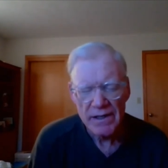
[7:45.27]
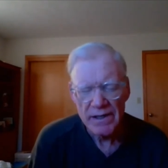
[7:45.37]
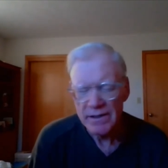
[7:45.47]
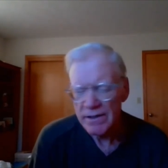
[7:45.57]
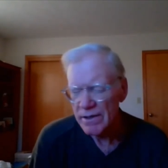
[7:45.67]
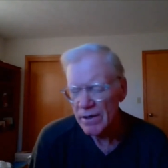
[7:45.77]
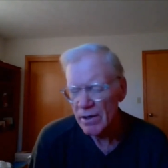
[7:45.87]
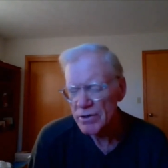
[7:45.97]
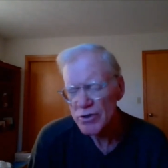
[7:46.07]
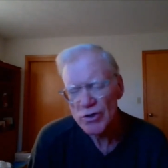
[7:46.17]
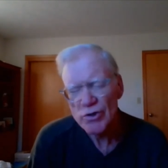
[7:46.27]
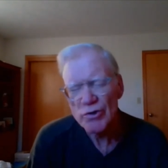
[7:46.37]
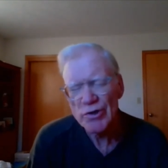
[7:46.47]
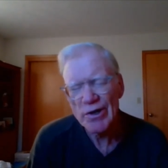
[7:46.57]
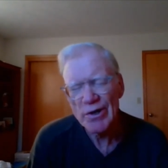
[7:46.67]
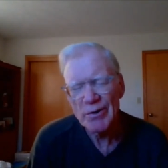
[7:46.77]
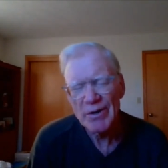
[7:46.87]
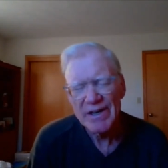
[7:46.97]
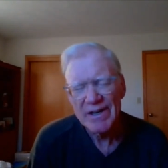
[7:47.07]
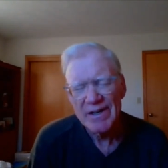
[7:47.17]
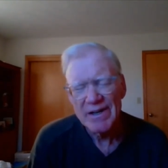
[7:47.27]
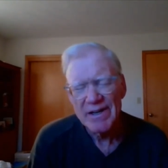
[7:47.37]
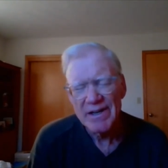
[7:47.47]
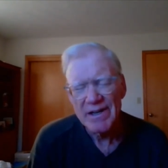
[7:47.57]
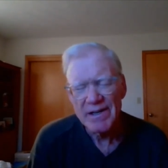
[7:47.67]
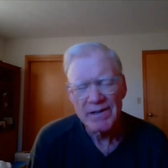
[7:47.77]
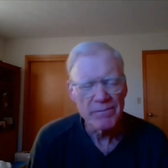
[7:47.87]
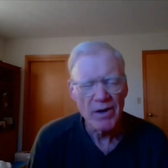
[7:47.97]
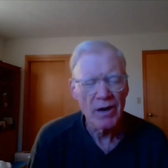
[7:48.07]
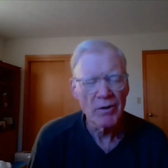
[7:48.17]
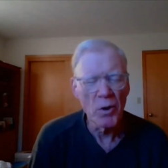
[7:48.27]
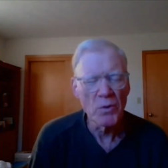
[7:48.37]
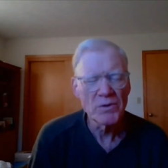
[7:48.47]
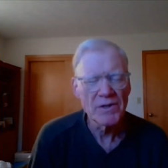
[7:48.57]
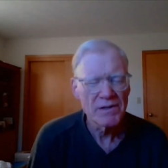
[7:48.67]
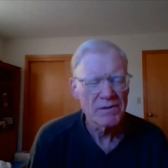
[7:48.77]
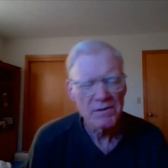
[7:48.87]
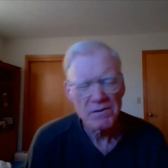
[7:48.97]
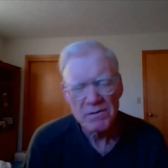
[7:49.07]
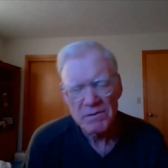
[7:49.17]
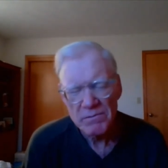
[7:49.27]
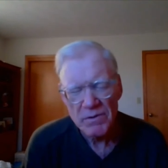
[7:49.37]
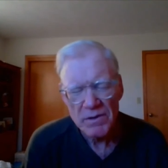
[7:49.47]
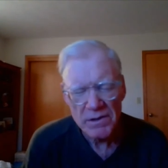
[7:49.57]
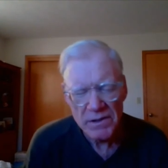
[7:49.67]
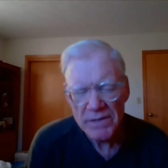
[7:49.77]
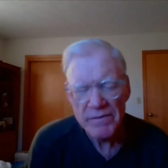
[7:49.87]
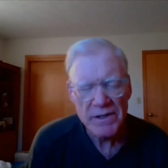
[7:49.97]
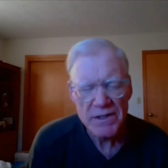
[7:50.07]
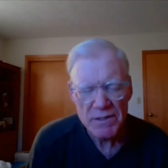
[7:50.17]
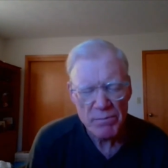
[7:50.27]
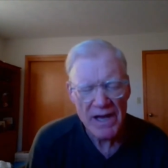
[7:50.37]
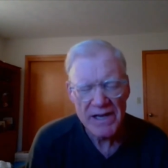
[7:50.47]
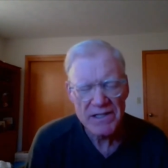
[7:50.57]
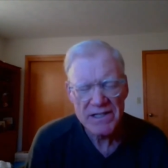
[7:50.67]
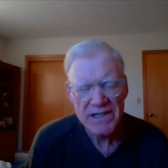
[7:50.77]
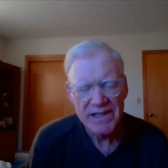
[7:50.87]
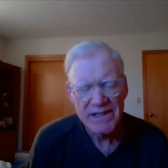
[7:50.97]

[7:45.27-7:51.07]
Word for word: in an art studio, in our own living space,